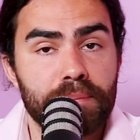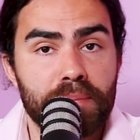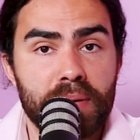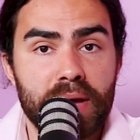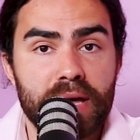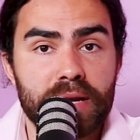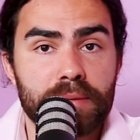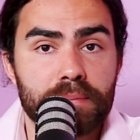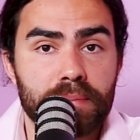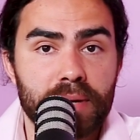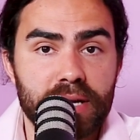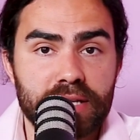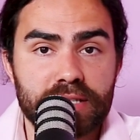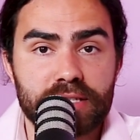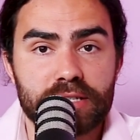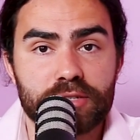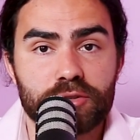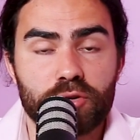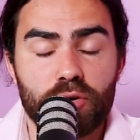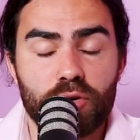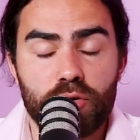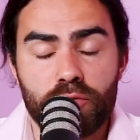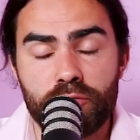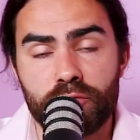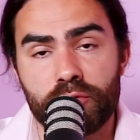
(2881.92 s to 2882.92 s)
Ben
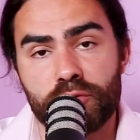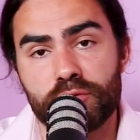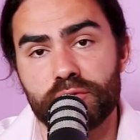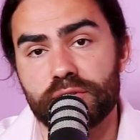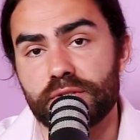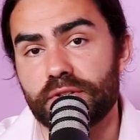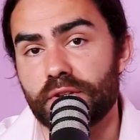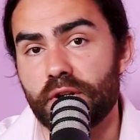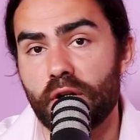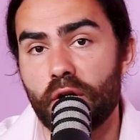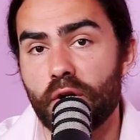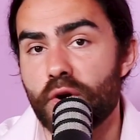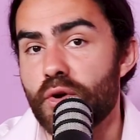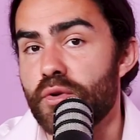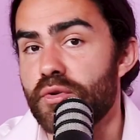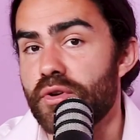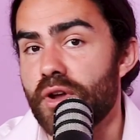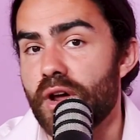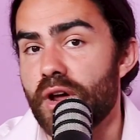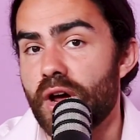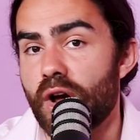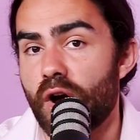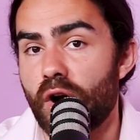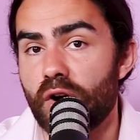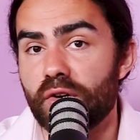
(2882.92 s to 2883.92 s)
Bettendorf, who's the
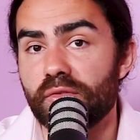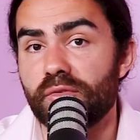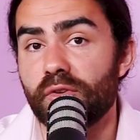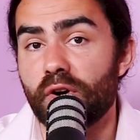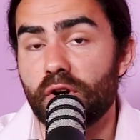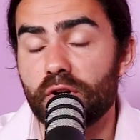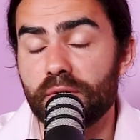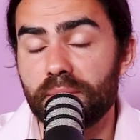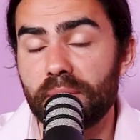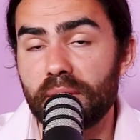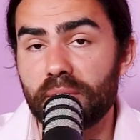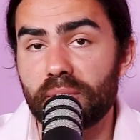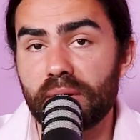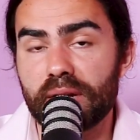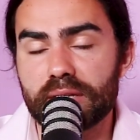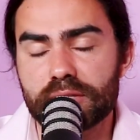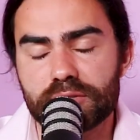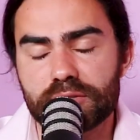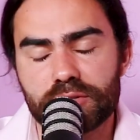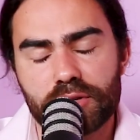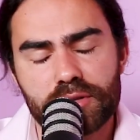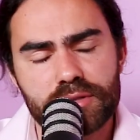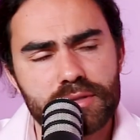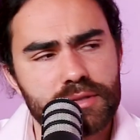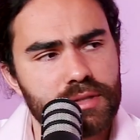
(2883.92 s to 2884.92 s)
owner of Obi
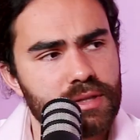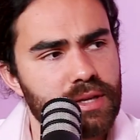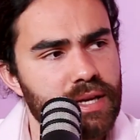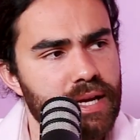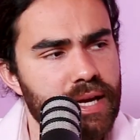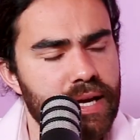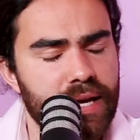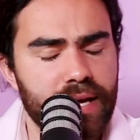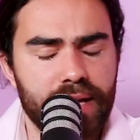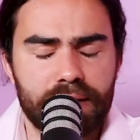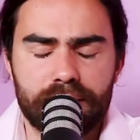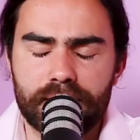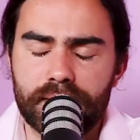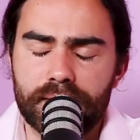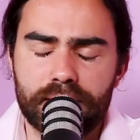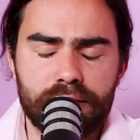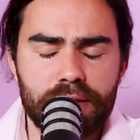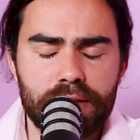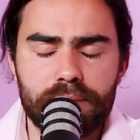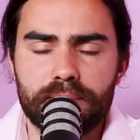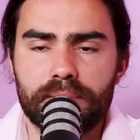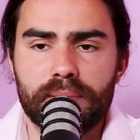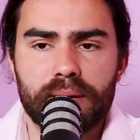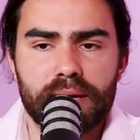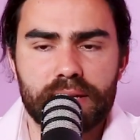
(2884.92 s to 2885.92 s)
Restaurant,
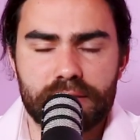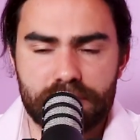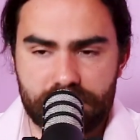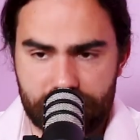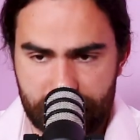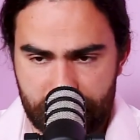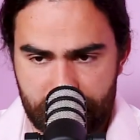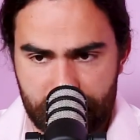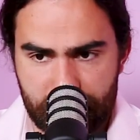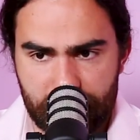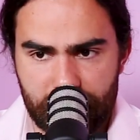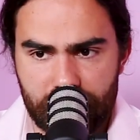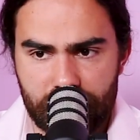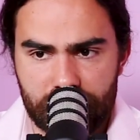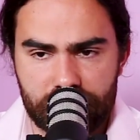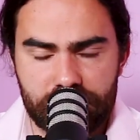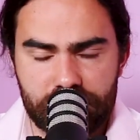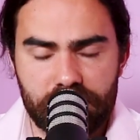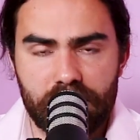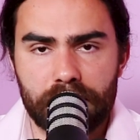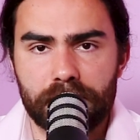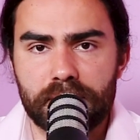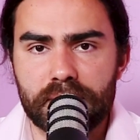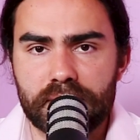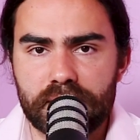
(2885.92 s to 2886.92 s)
the best
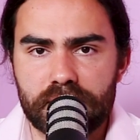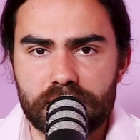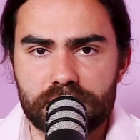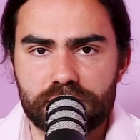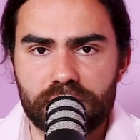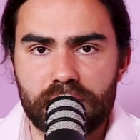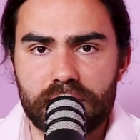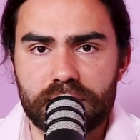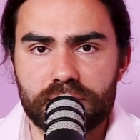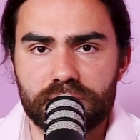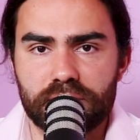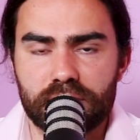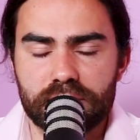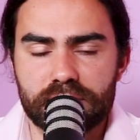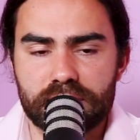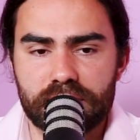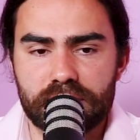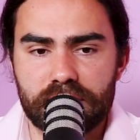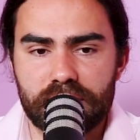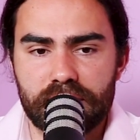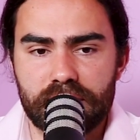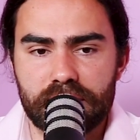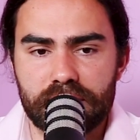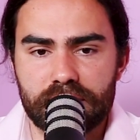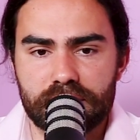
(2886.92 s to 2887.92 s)
Japanese restaurant
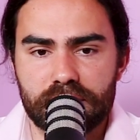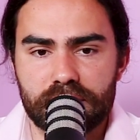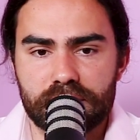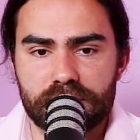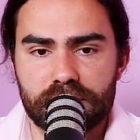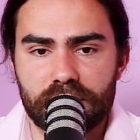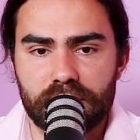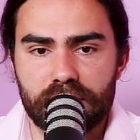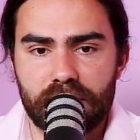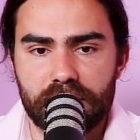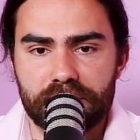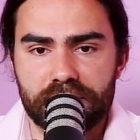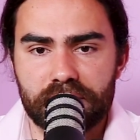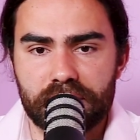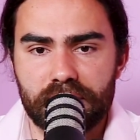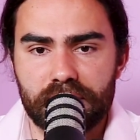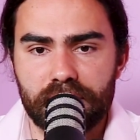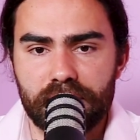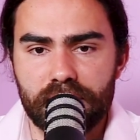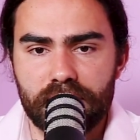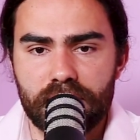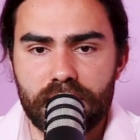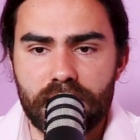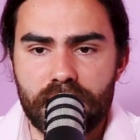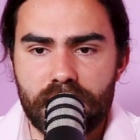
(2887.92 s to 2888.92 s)
in South
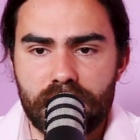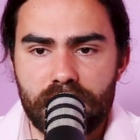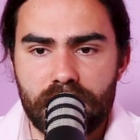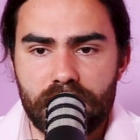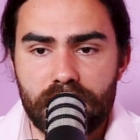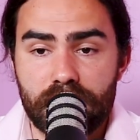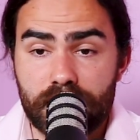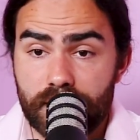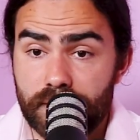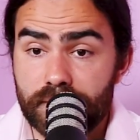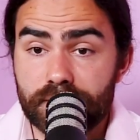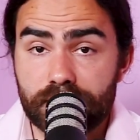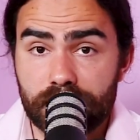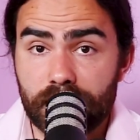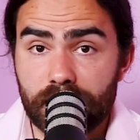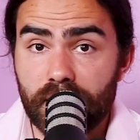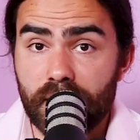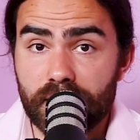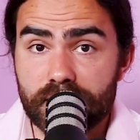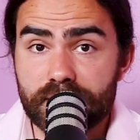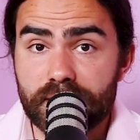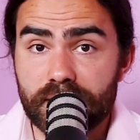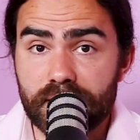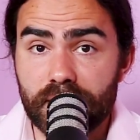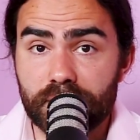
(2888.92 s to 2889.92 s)
Africa.
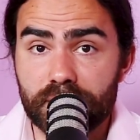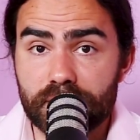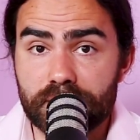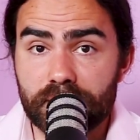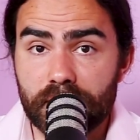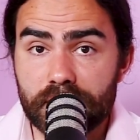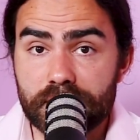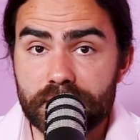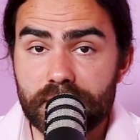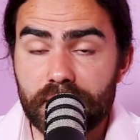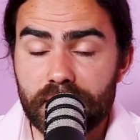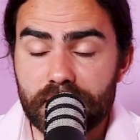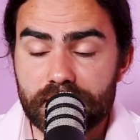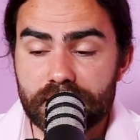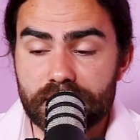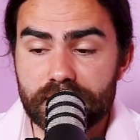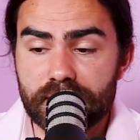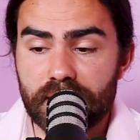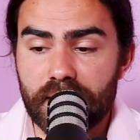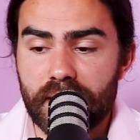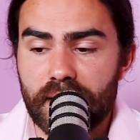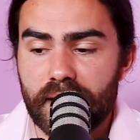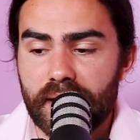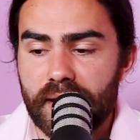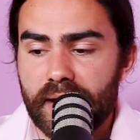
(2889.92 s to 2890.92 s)
I said that with my
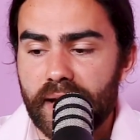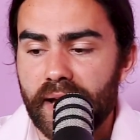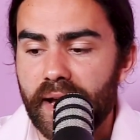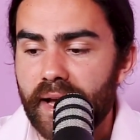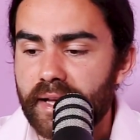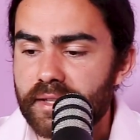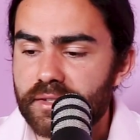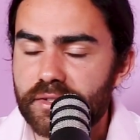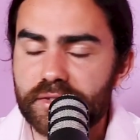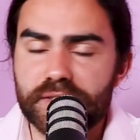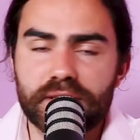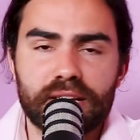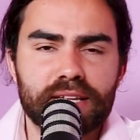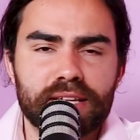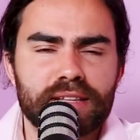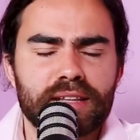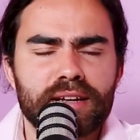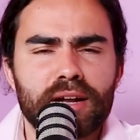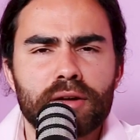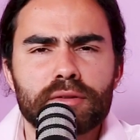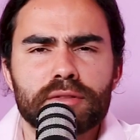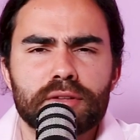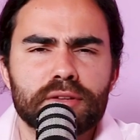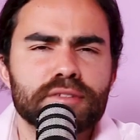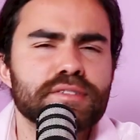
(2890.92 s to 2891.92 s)
chest. And so check that
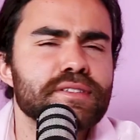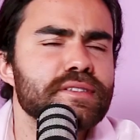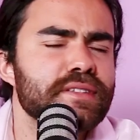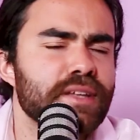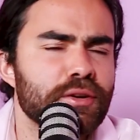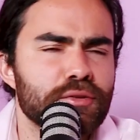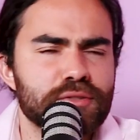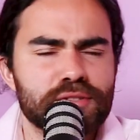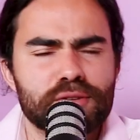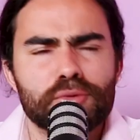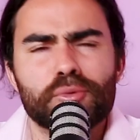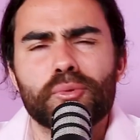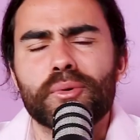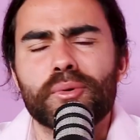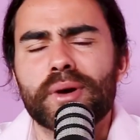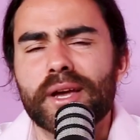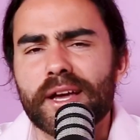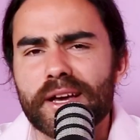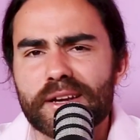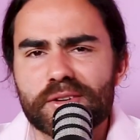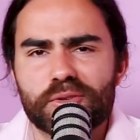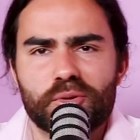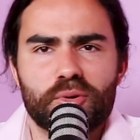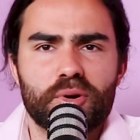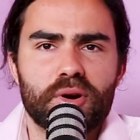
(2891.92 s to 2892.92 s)
out. They're also
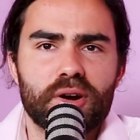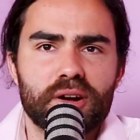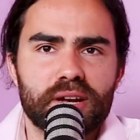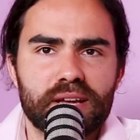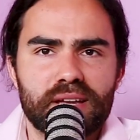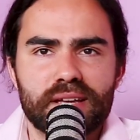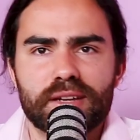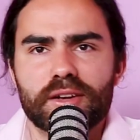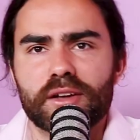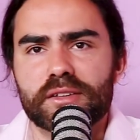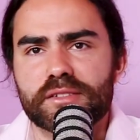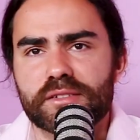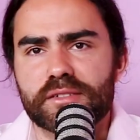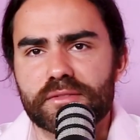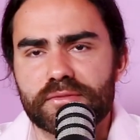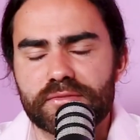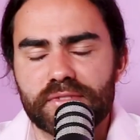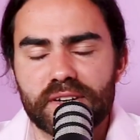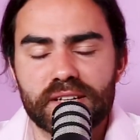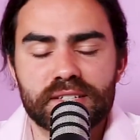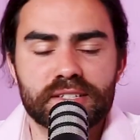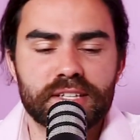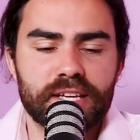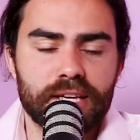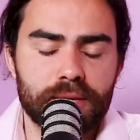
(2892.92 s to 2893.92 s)
weird, quirky, lots of
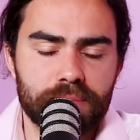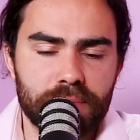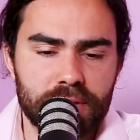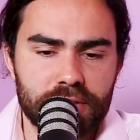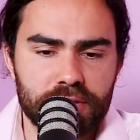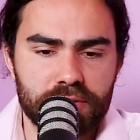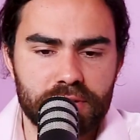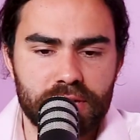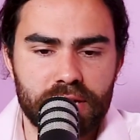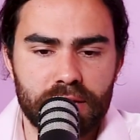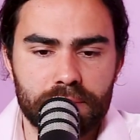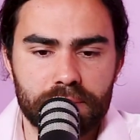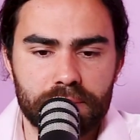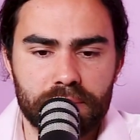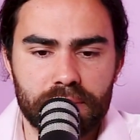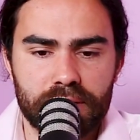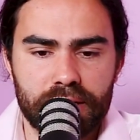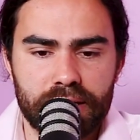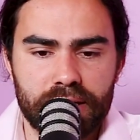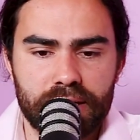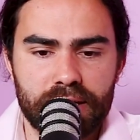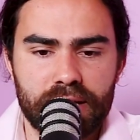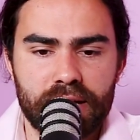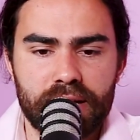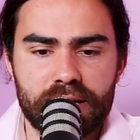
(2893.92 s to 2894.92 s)
fun, keeping you
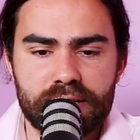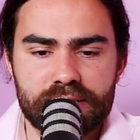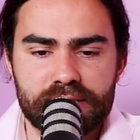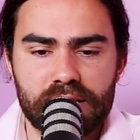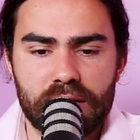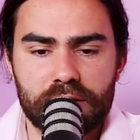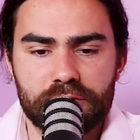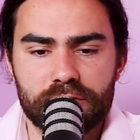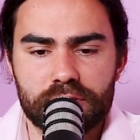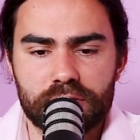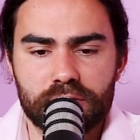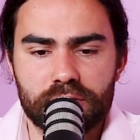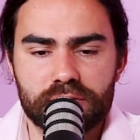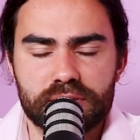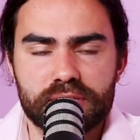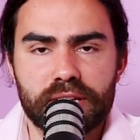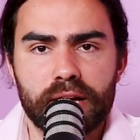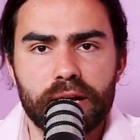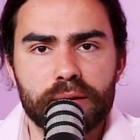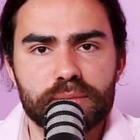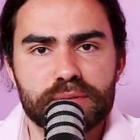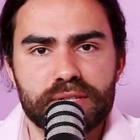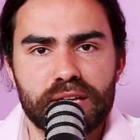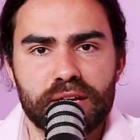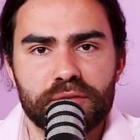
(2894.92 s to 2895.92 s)
company, saving you
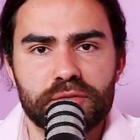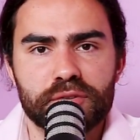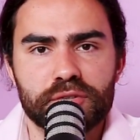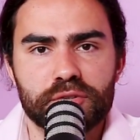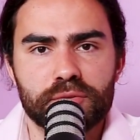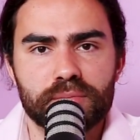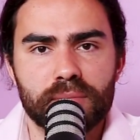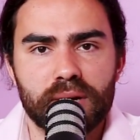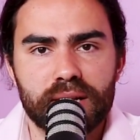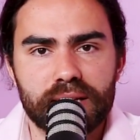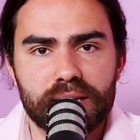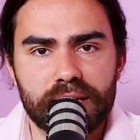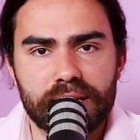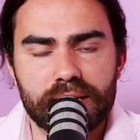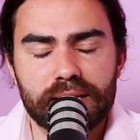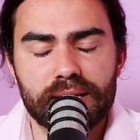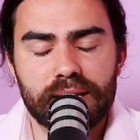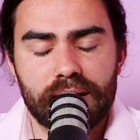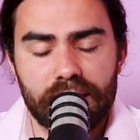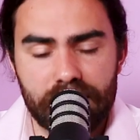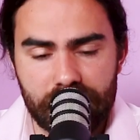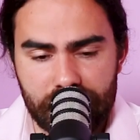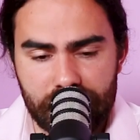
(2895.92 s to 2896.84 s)
time, saving you money.